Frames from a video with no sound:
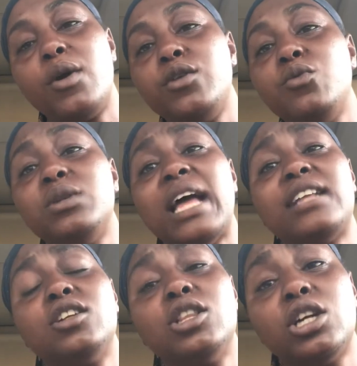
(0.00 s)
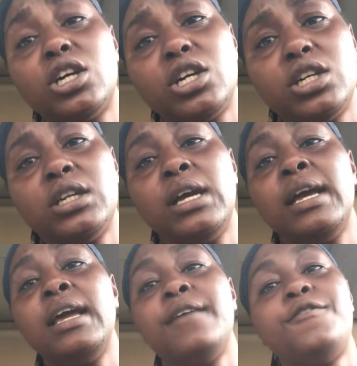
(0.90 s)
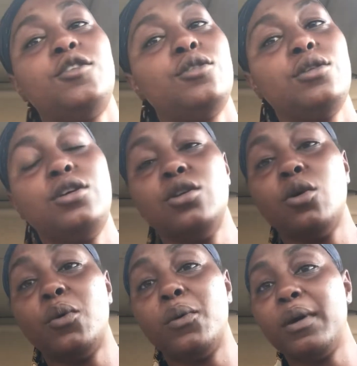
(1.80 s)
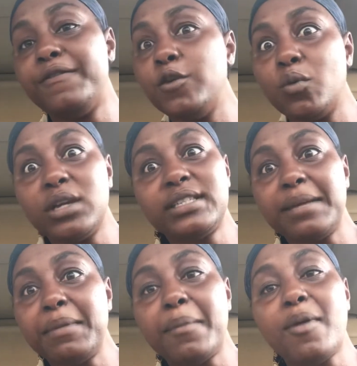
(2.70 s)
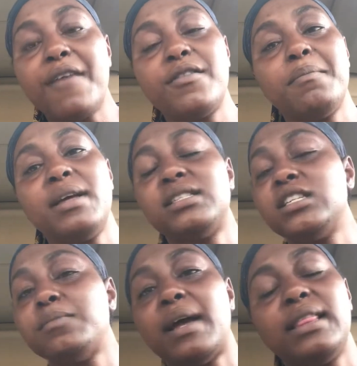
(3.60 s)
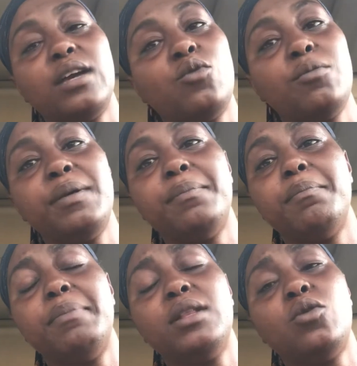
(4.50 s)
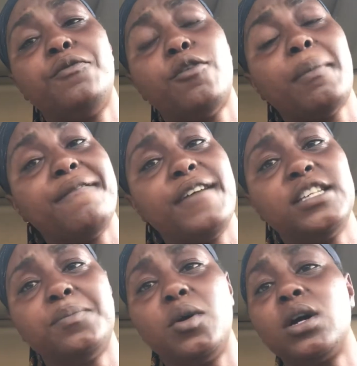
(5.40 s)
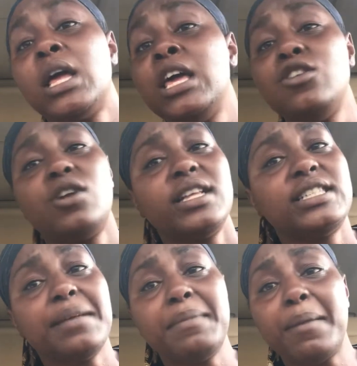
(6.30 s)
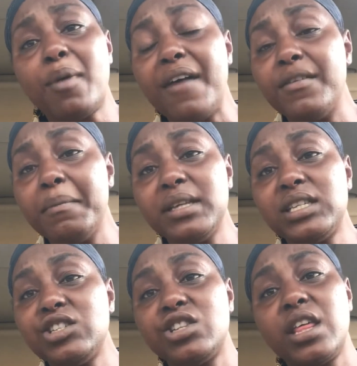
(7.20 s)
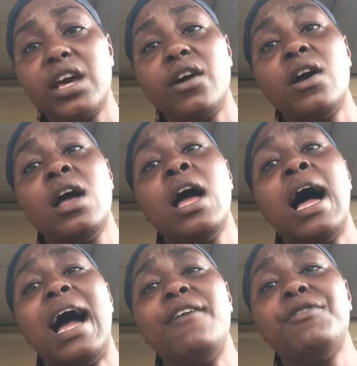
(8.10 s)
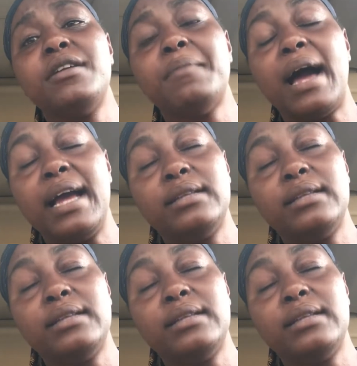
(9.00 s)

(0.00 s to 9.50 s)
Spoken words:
what you would like to learn. If you want to send me a private message, my link will be below for my Facebook. You can send me a private message there. I read